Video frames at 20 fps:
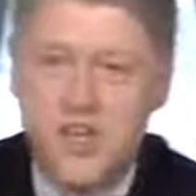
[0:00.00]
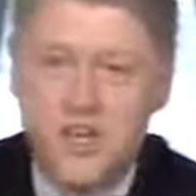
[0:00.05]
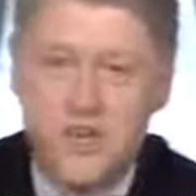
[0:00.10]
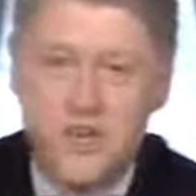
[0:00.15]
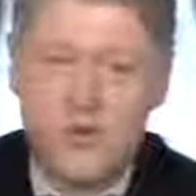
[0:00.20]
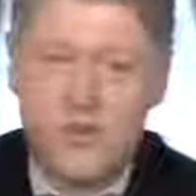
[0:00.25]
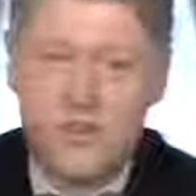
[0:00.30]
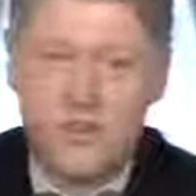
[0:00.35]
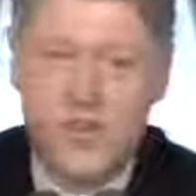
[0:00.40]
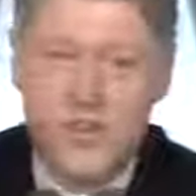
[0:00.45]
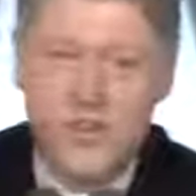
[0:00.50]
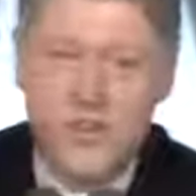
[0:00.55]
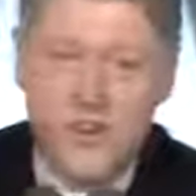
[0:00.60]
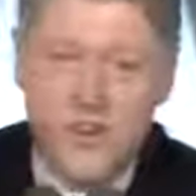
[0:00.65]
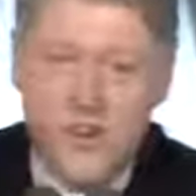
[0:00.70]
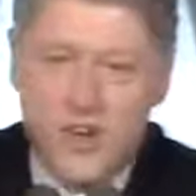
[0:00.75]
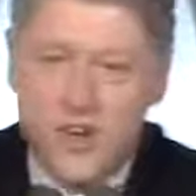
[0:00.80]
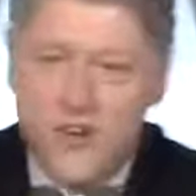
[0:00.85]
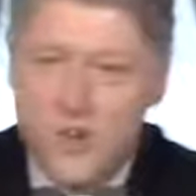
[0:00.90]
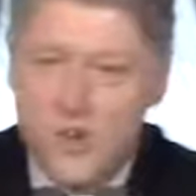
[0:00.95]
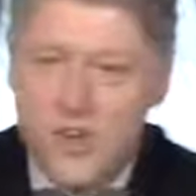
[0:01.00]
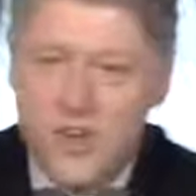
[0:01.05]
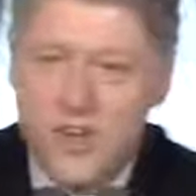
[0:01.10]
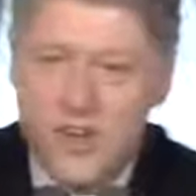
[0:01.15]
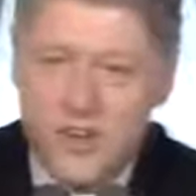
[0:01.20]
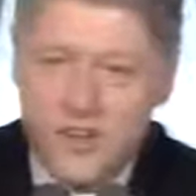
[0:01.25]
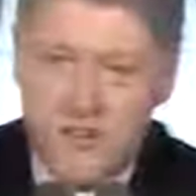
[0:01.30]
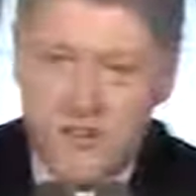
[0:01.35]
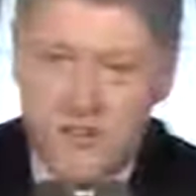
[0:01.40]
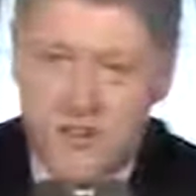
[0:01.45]
who was a
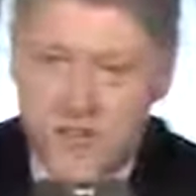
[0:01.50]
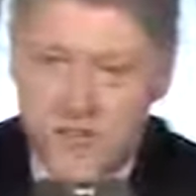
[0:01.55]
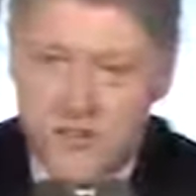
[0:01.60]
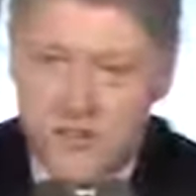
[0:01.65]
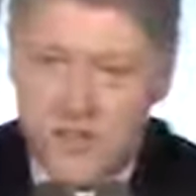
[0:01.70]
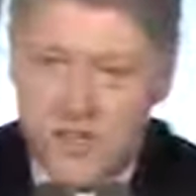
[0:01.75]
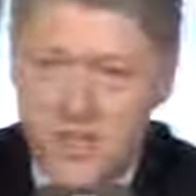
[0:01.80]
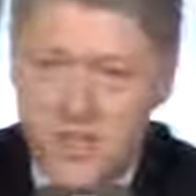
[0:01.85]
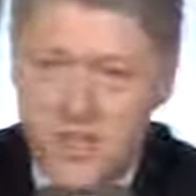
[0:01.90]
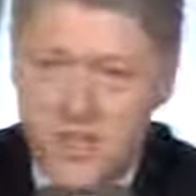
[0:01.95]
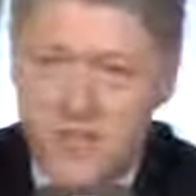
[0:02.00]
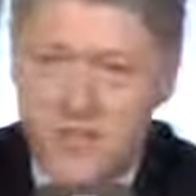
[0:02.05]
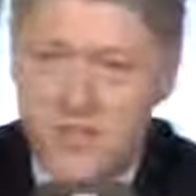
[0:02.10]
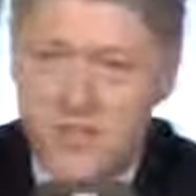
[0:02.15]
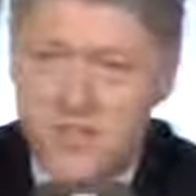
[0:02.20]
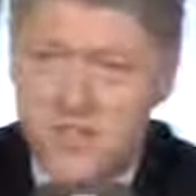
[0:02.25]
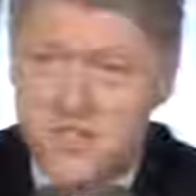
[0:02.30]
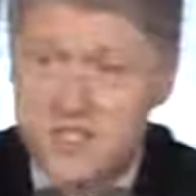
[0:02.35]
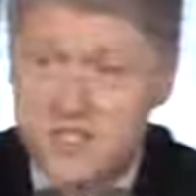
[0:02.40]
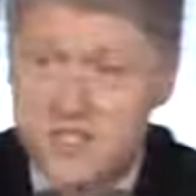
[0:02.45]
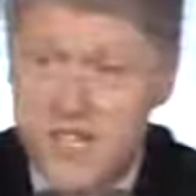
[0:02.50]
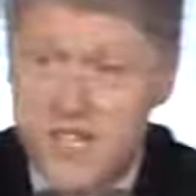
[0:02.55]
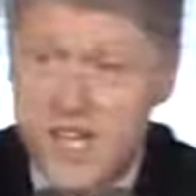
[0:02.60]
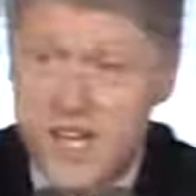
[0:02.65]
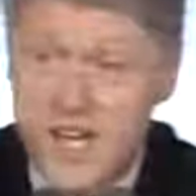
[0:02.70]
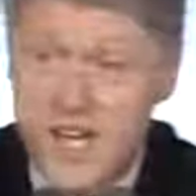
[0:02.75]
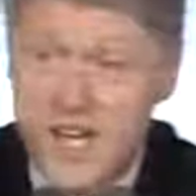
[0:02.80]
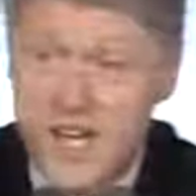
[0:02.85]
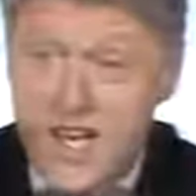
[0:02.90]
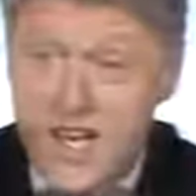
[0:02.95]
31-year veteran of the
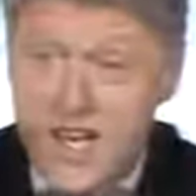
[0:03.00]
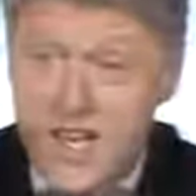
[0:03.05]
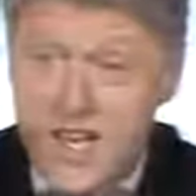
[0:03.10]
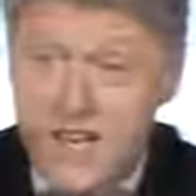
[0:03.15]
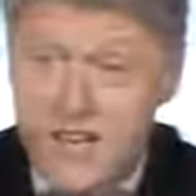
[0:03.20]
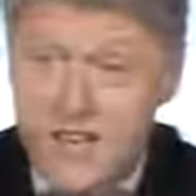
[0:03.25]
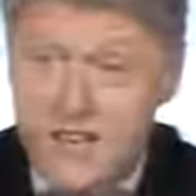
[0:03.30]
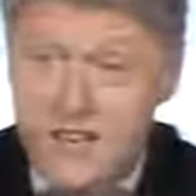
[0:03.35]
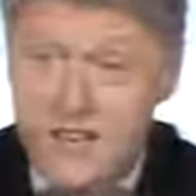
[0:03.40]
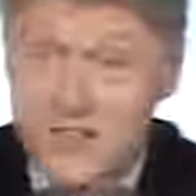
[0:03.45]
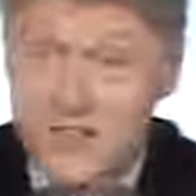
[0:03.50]
CIA.